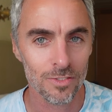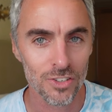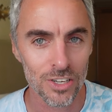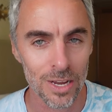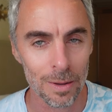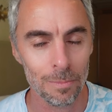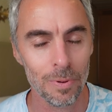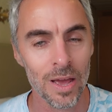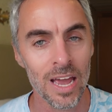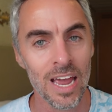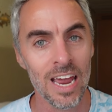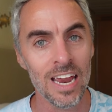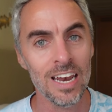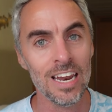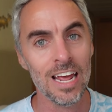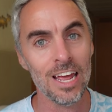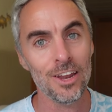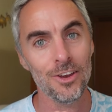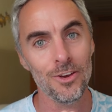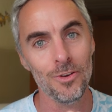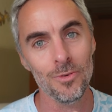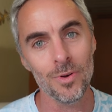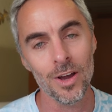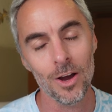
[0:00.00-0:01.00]
of champagne,
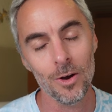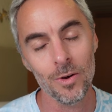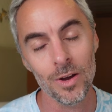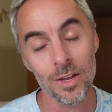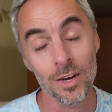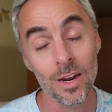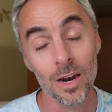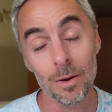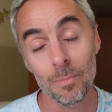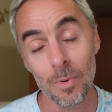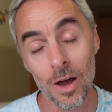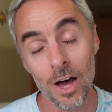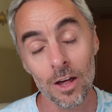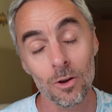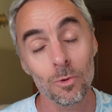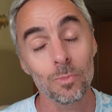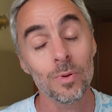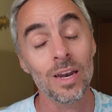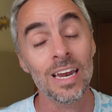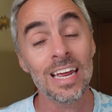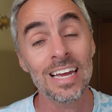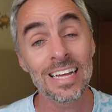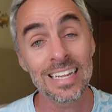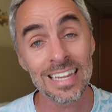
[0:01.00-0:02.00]
and you go in, not a bottle,
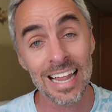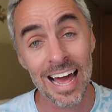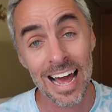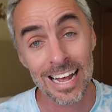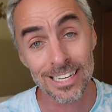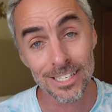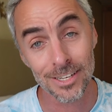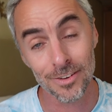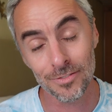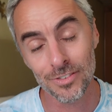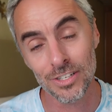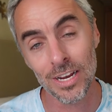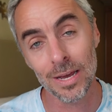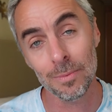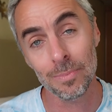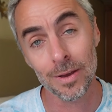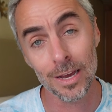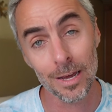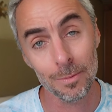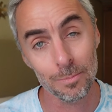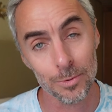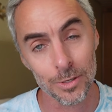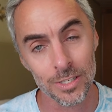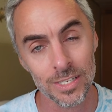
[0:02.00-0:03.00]
but a glass of
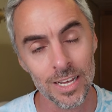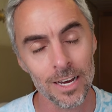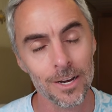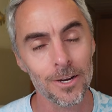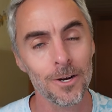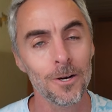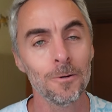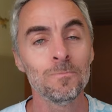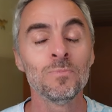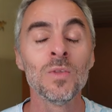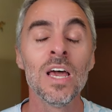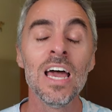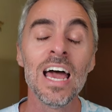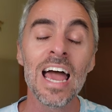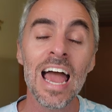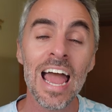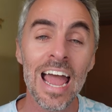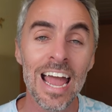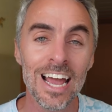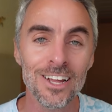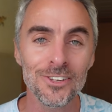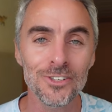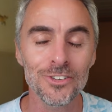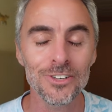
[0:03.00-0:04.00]
champagne Prosecco,
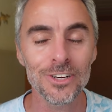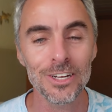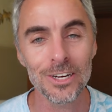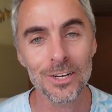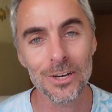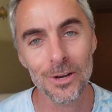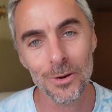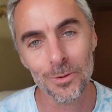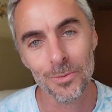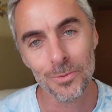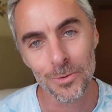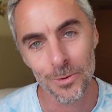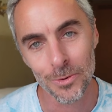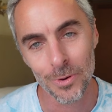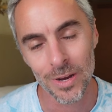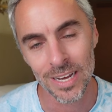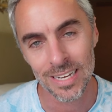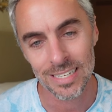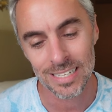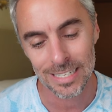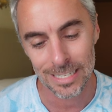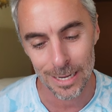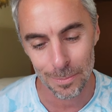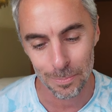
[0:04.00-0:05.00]
and you're going to go through
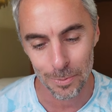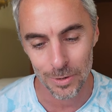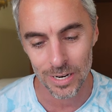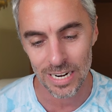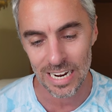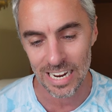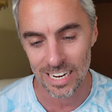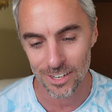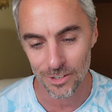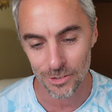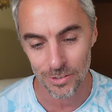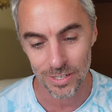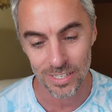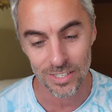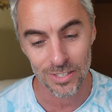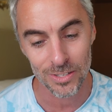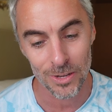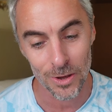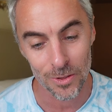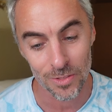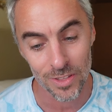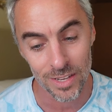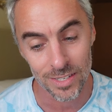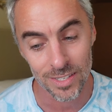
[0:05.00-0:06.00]
a separate entrance.
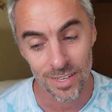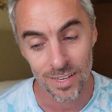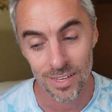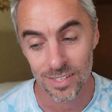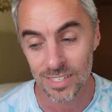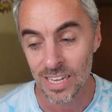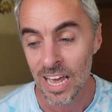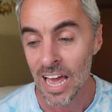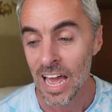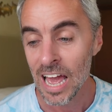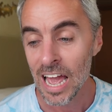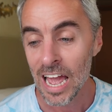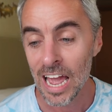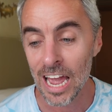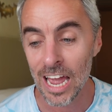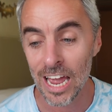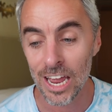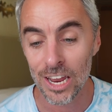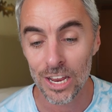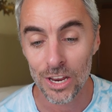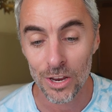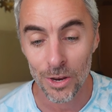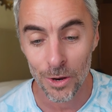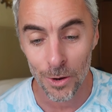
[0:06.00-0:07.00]
So this is
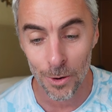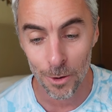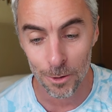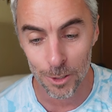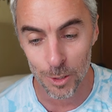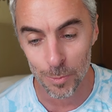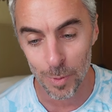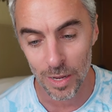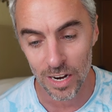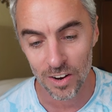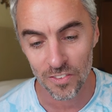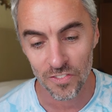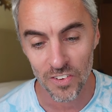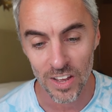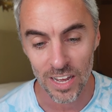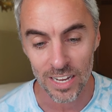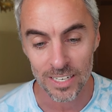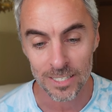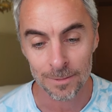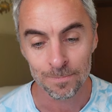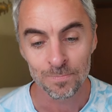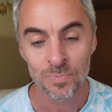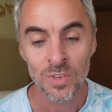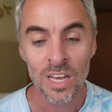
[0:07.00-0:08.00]
a huge
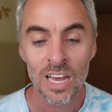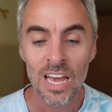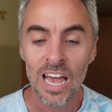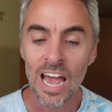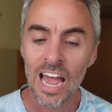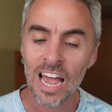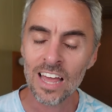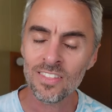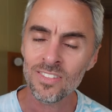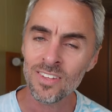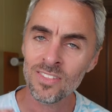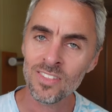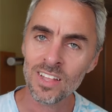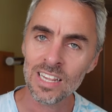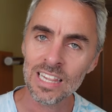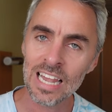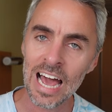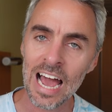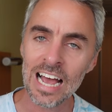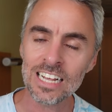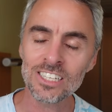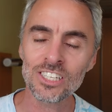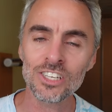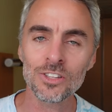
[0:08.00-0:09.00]
benefit. And then the
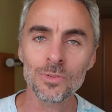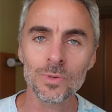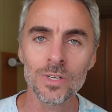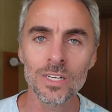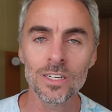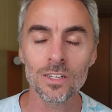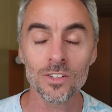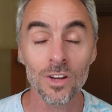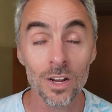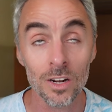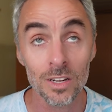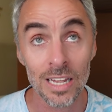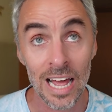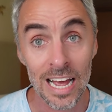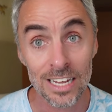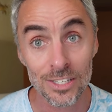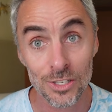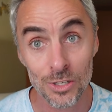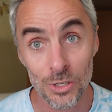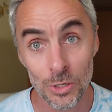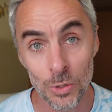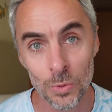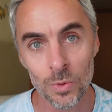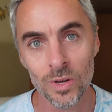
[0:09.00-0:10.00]
last
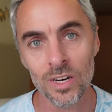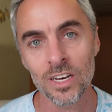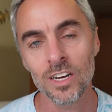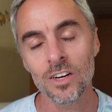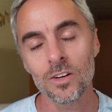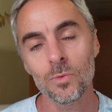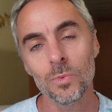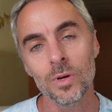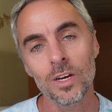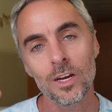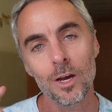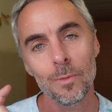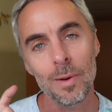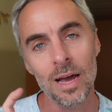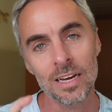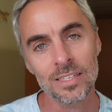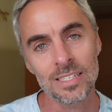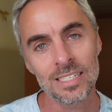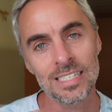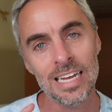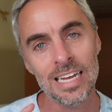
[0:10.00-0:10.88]
two in here, we go back to